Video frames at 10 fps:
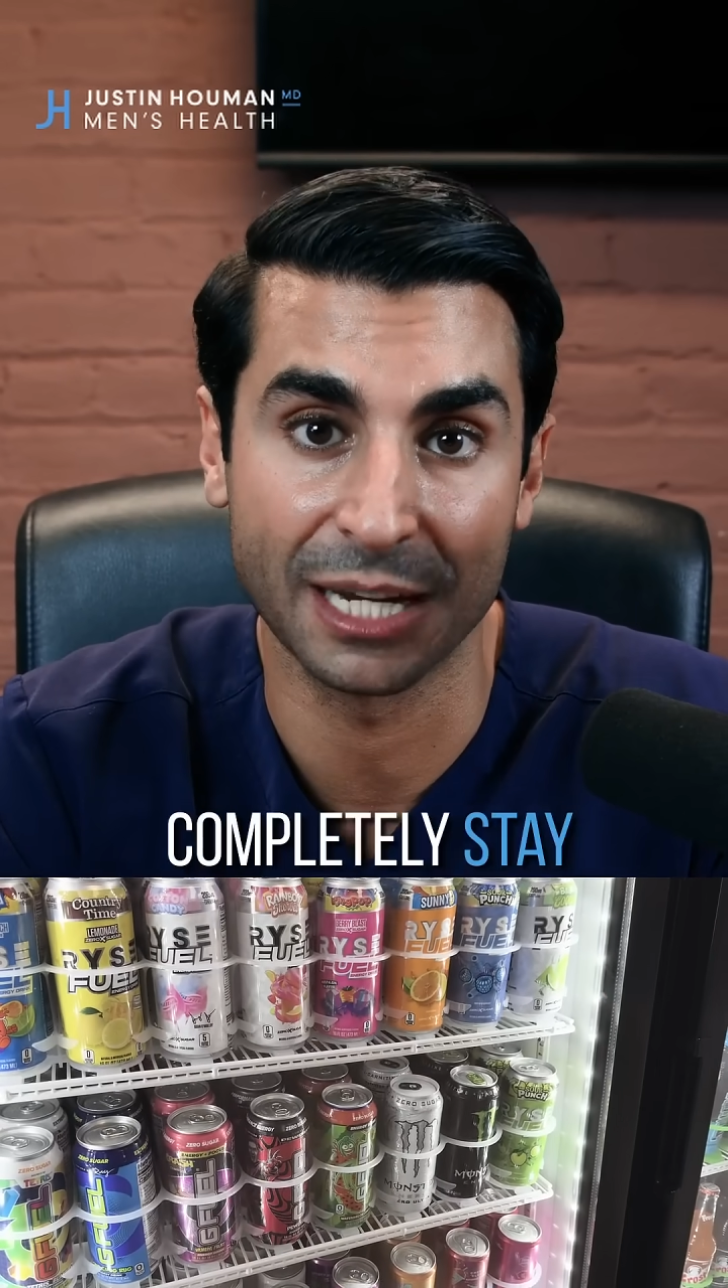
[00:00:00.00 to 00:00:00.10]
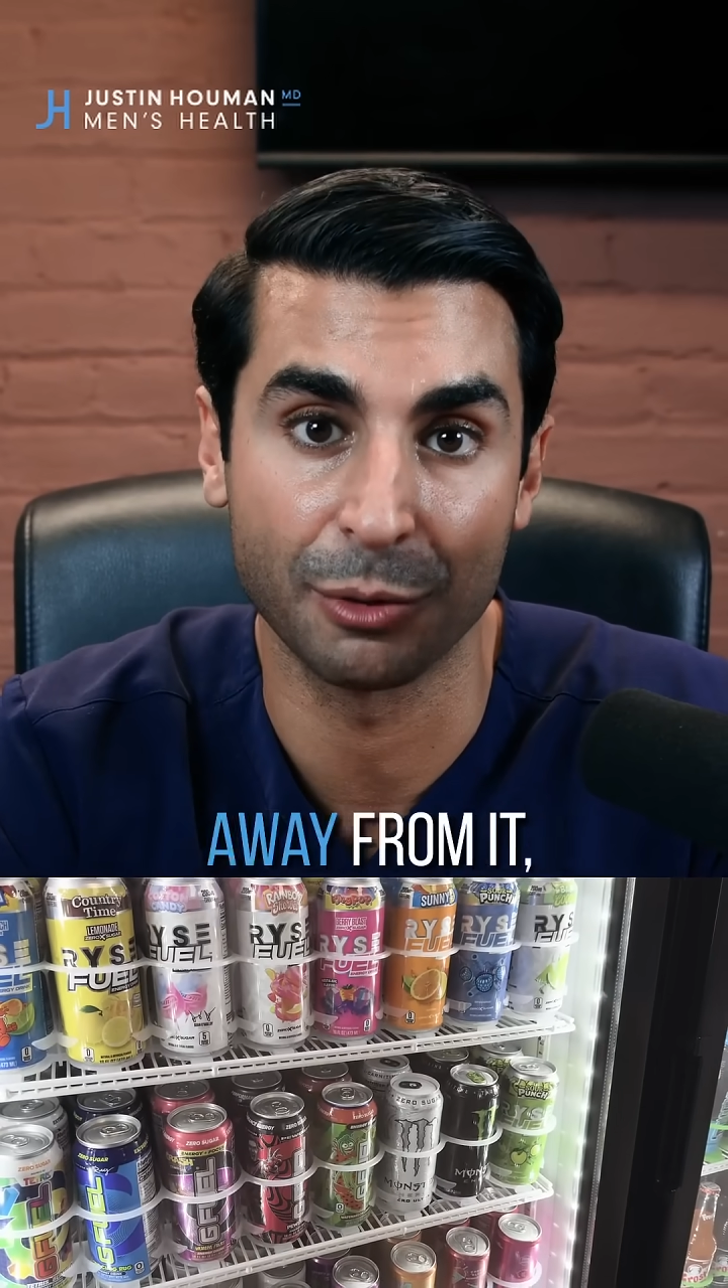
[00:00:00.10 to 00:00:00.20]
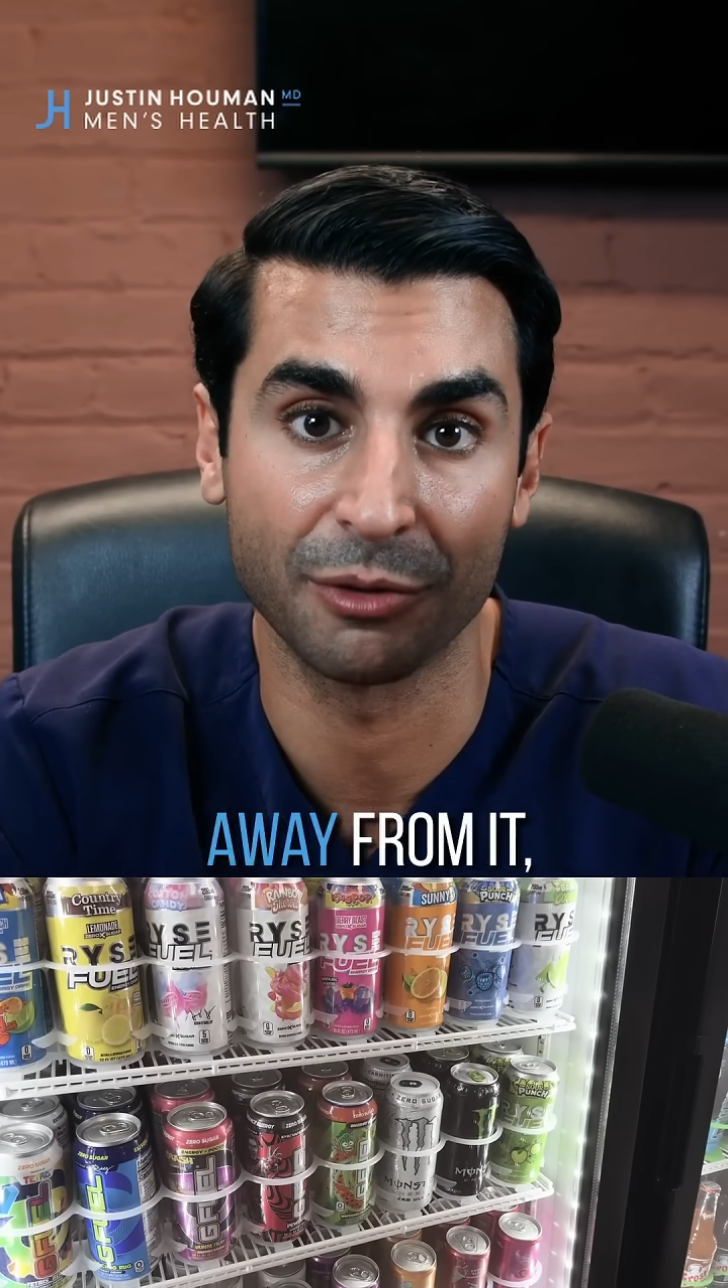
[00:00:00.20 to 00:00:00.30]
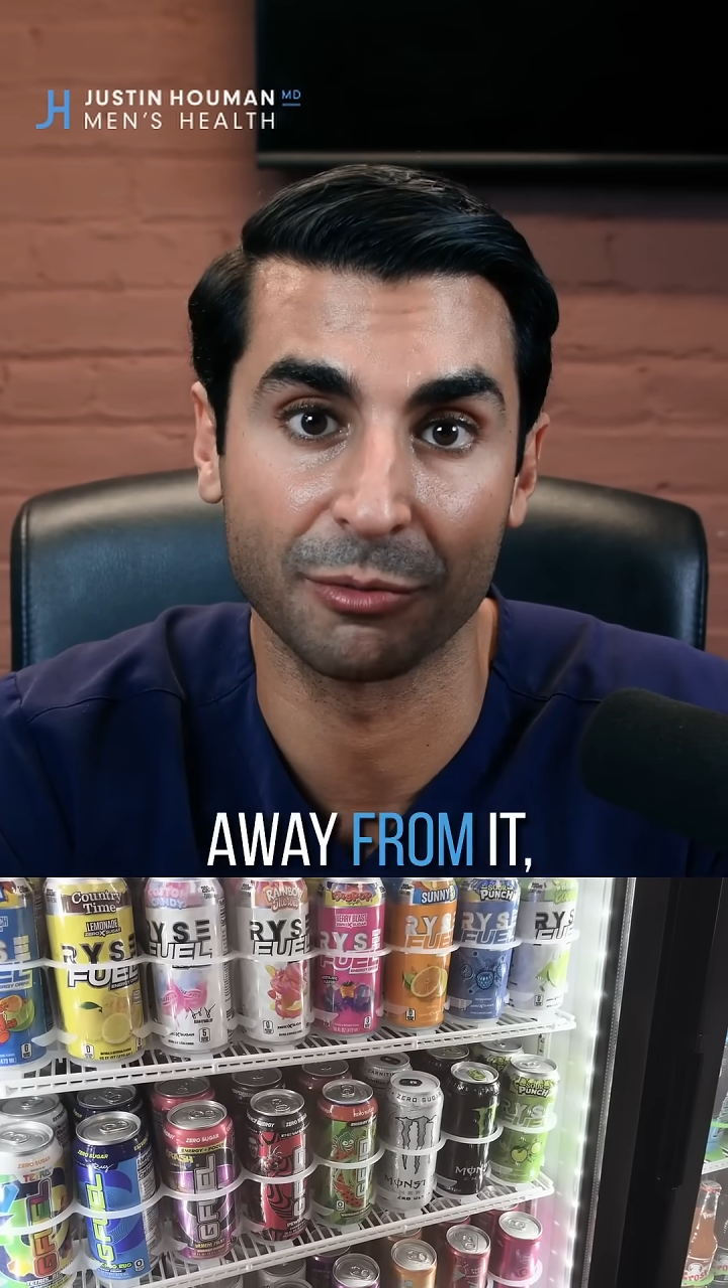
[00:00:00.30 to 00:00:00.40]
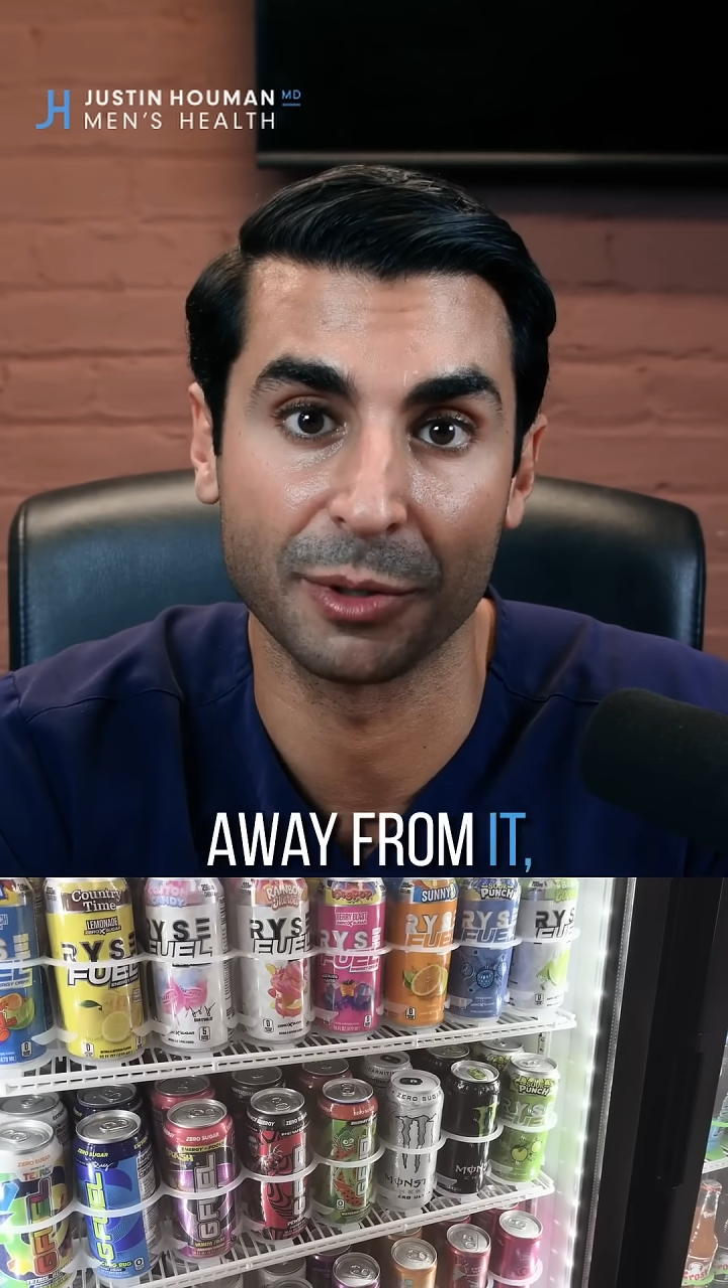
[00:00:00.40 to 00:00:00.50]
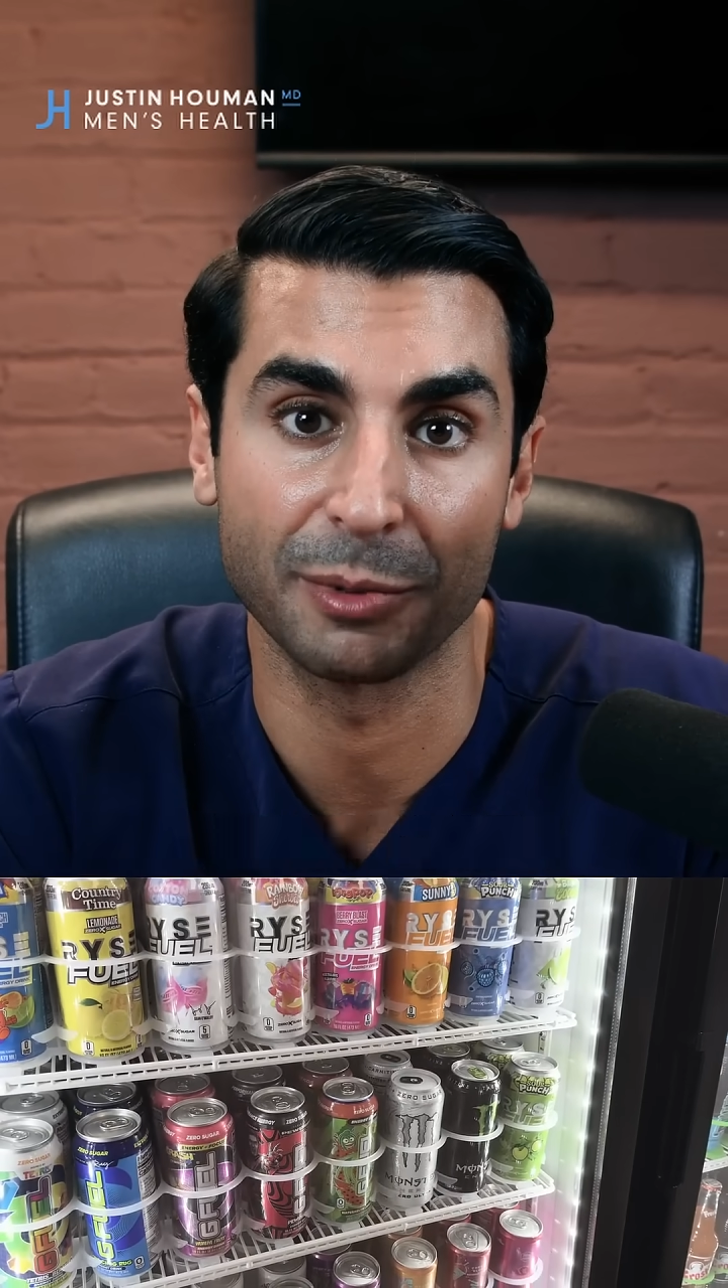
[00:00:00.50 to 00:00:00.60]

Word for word: away from it,